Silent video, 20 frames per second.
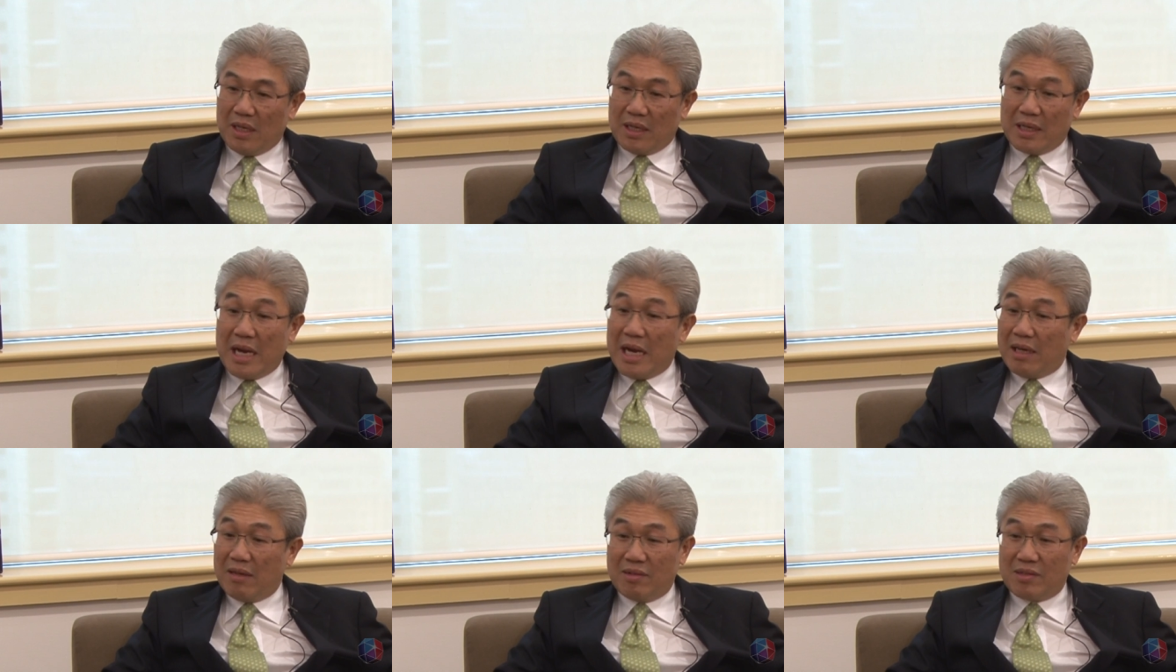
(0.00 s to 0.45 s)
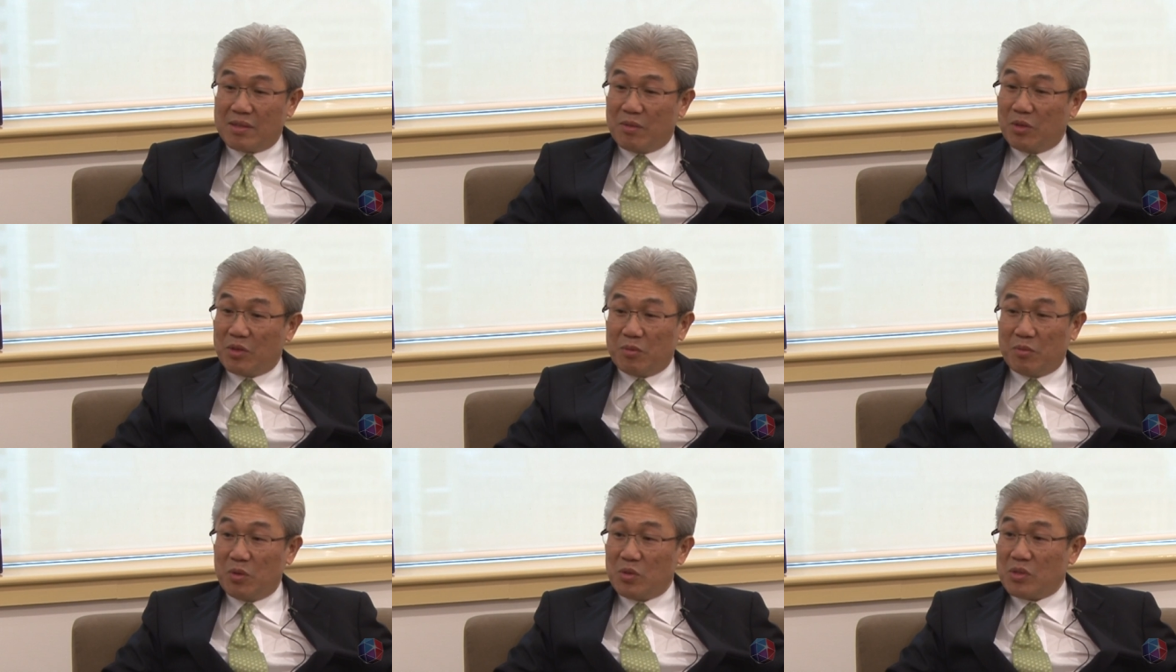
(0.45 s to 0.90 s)
again,
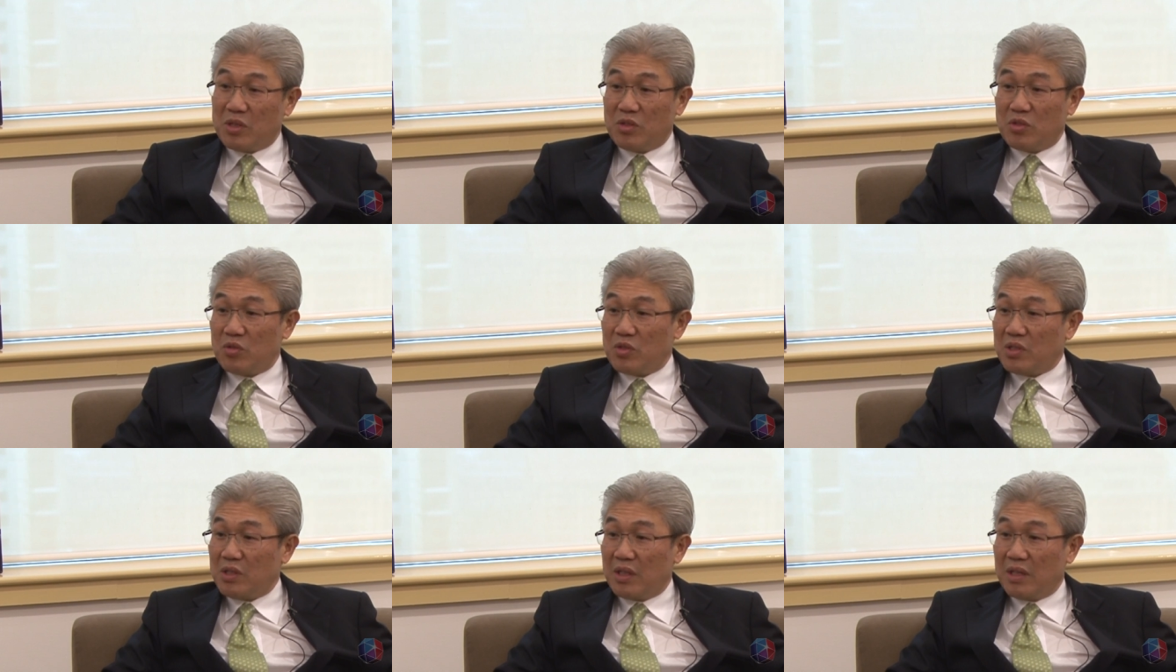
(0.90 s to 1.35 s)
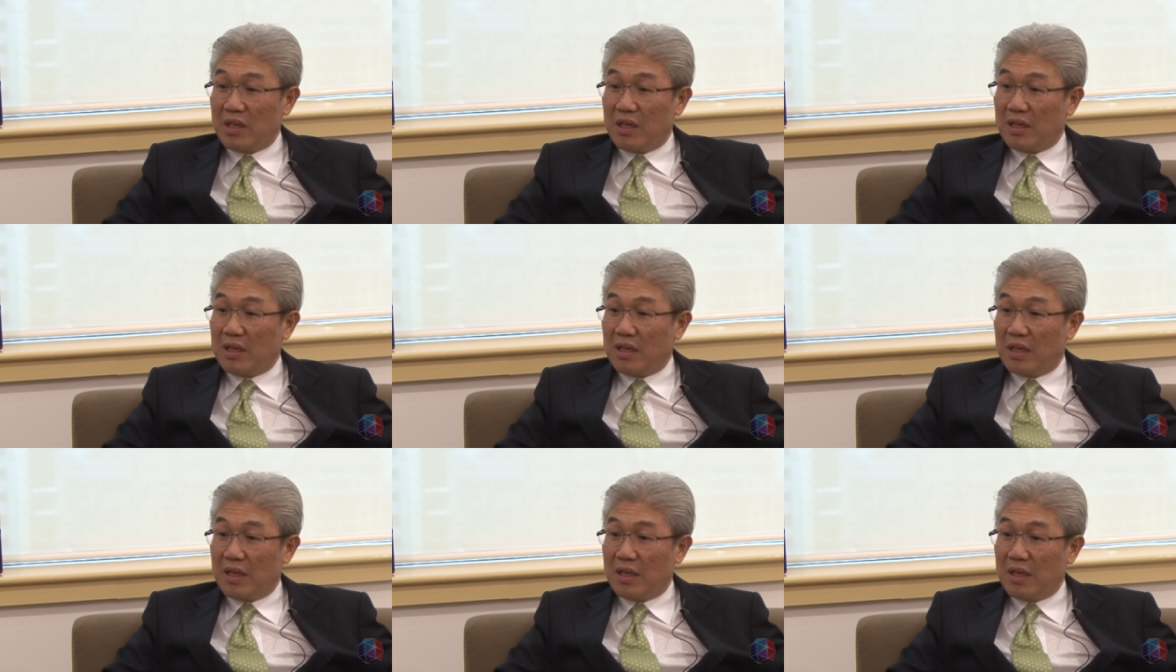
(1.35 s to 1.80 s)
some of the most
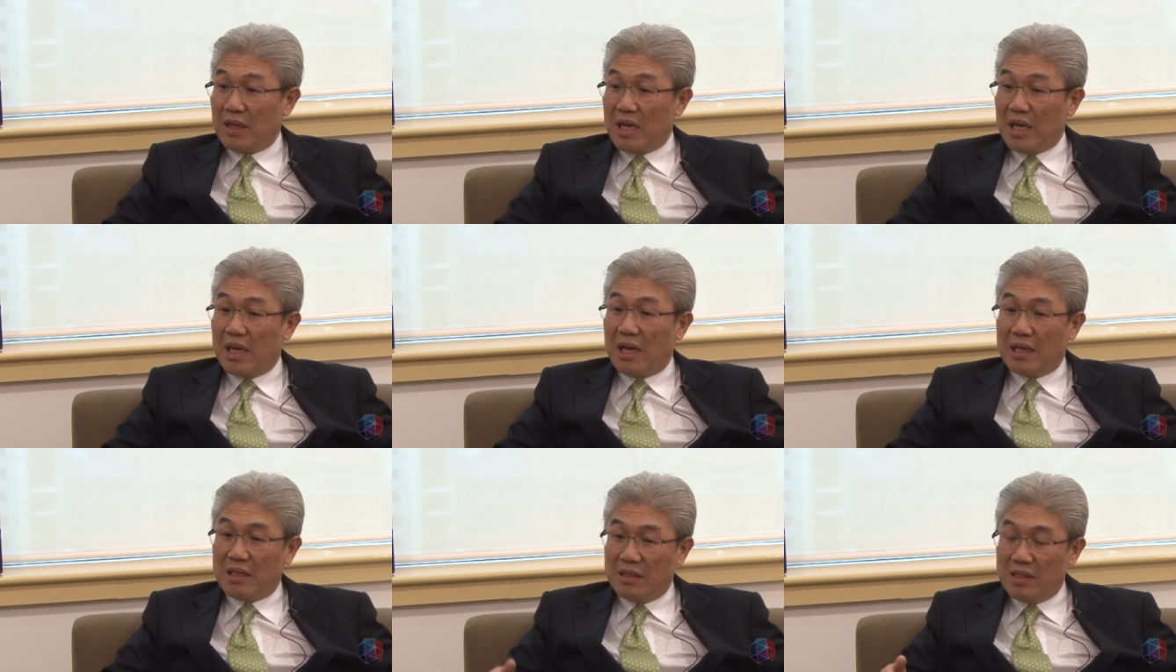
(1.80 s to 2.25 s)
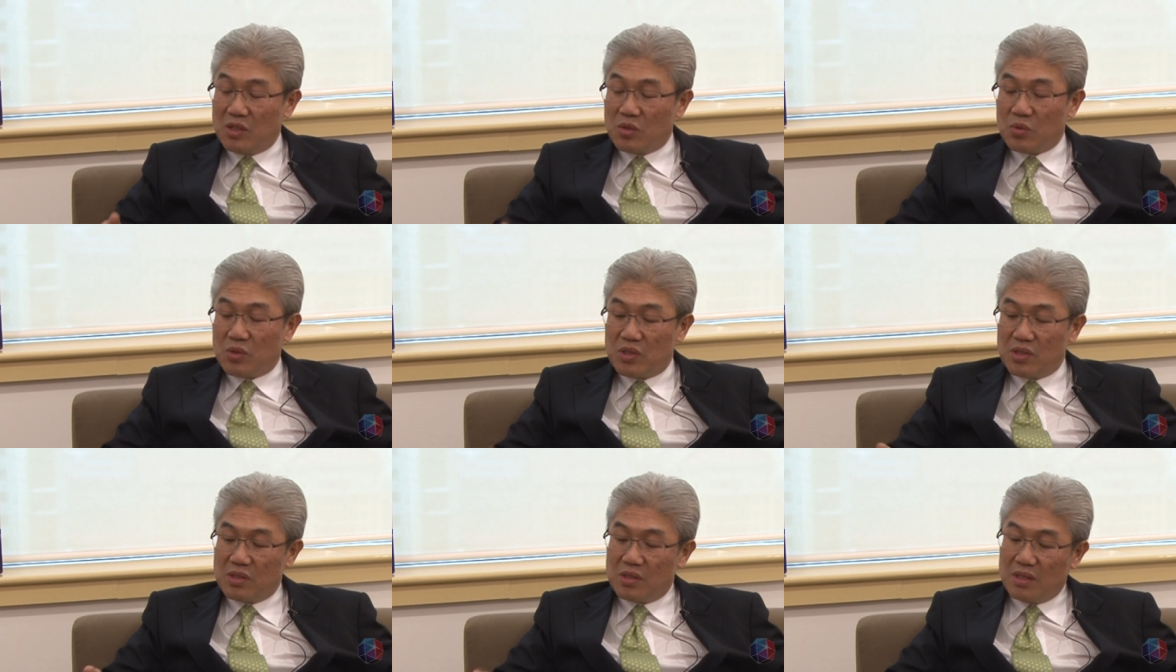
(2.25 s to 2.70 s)
interesting, uh, and
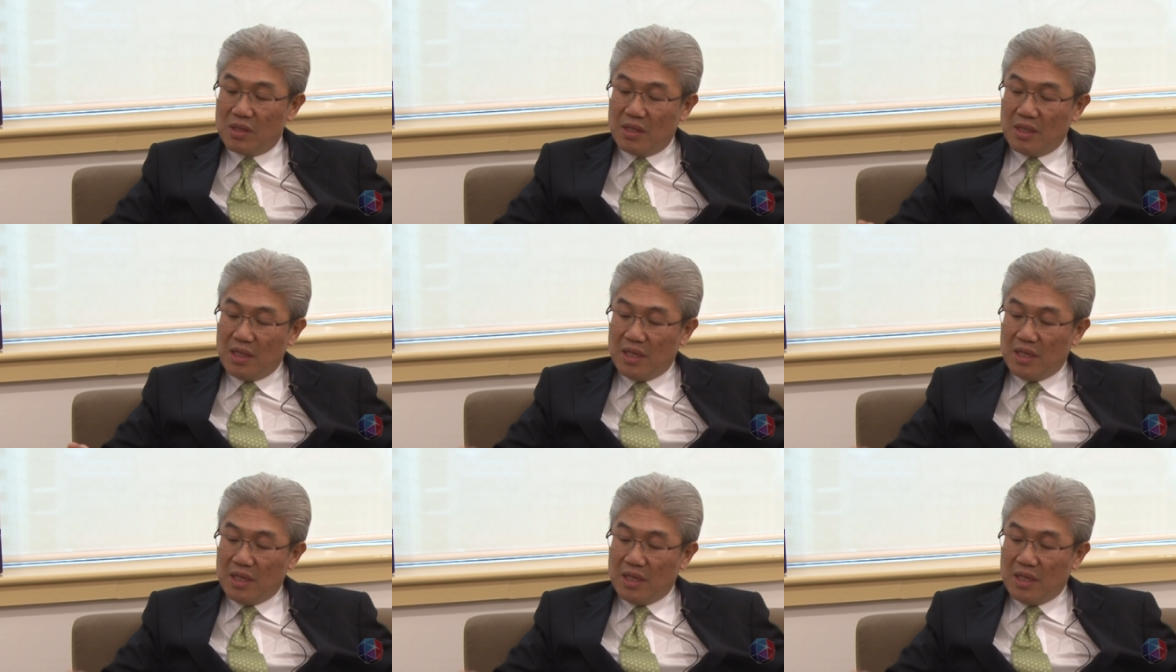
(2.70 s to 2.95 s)
this was